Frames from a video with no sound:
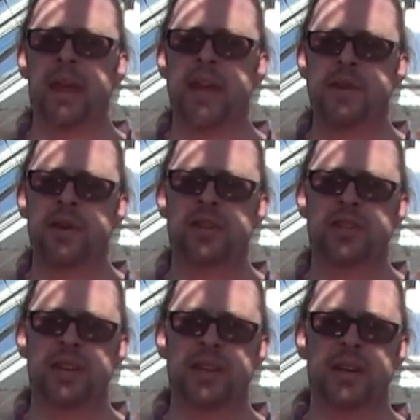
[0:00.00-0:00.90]
if you
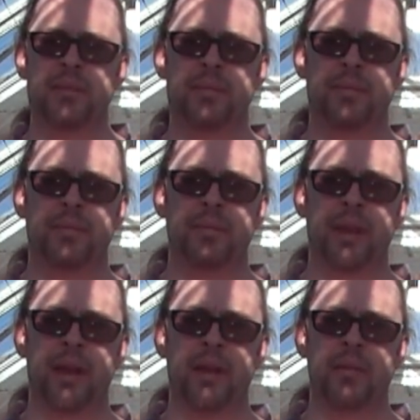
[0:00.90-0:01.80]
consider
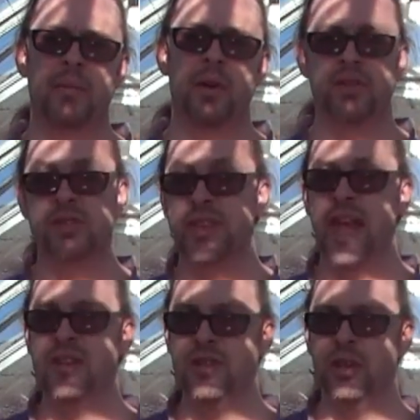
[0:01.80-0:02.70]
us as
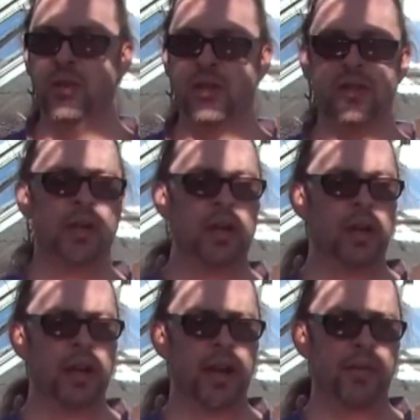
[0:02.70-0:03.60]
the end users,
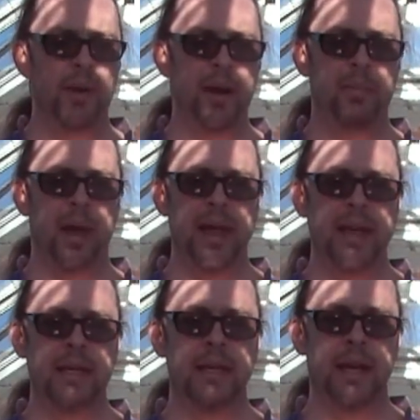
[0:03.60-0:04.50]
if we're
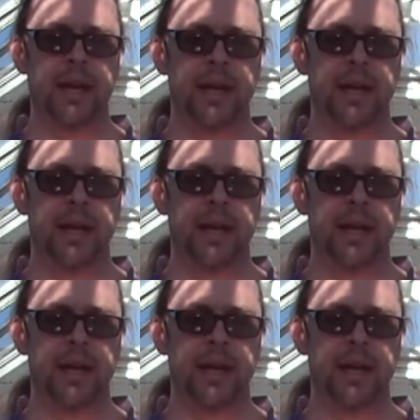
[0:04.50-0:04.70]
paying